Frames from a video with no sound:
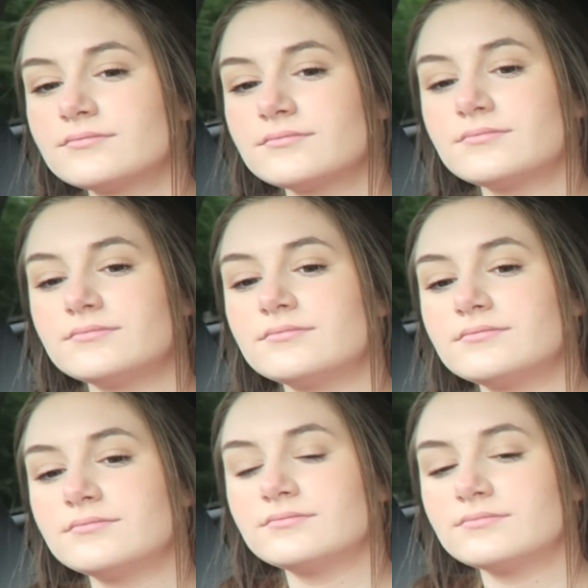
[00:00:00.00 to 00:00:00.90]

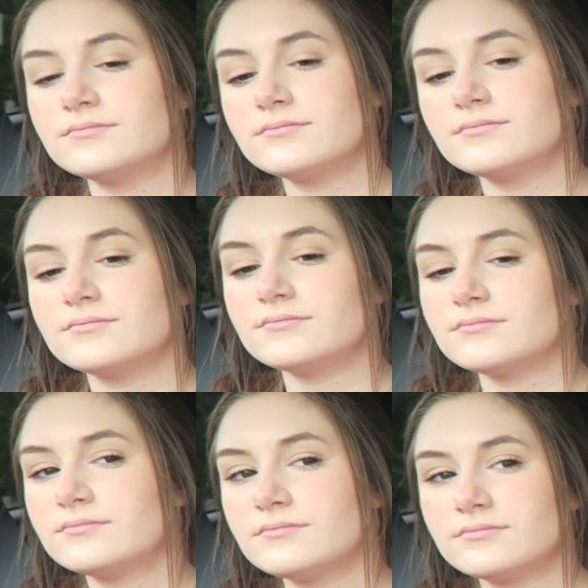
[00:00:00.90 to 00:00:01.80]

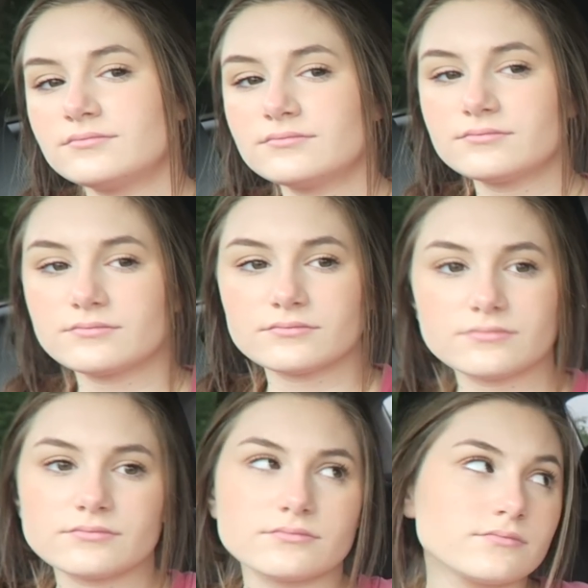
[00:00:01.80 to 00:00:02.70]

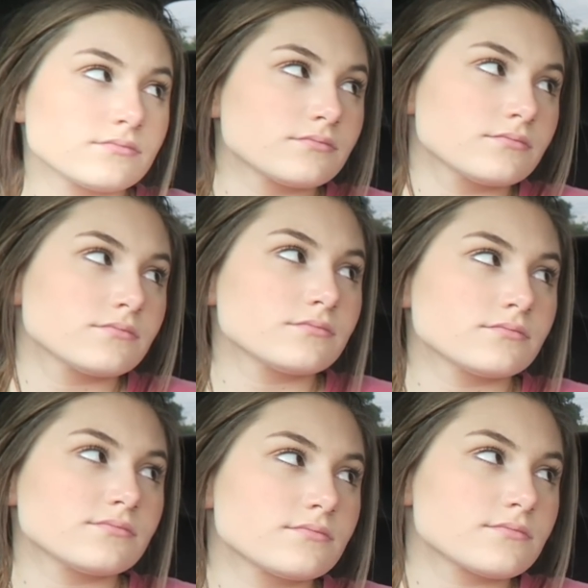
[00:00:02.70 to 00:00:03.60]

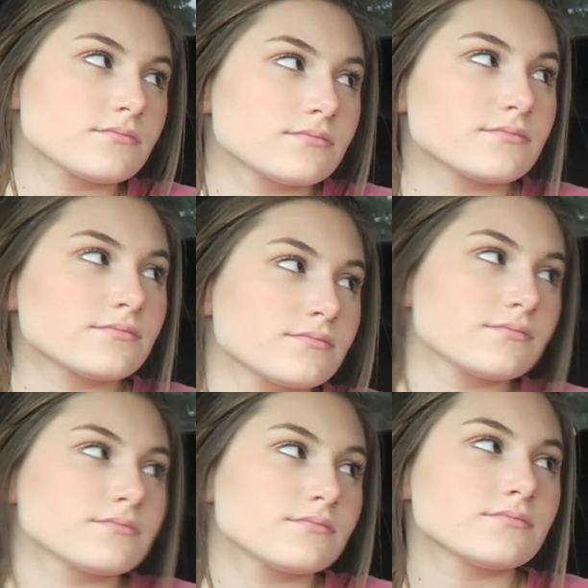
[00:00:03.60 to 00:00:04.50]

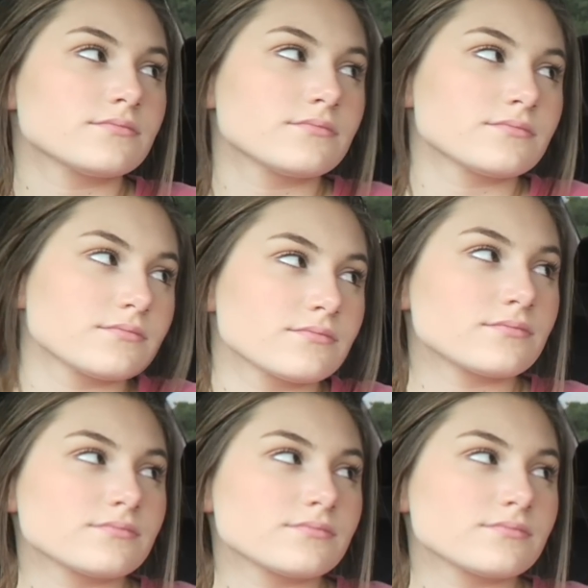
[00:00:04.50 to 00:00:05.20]
[no speech]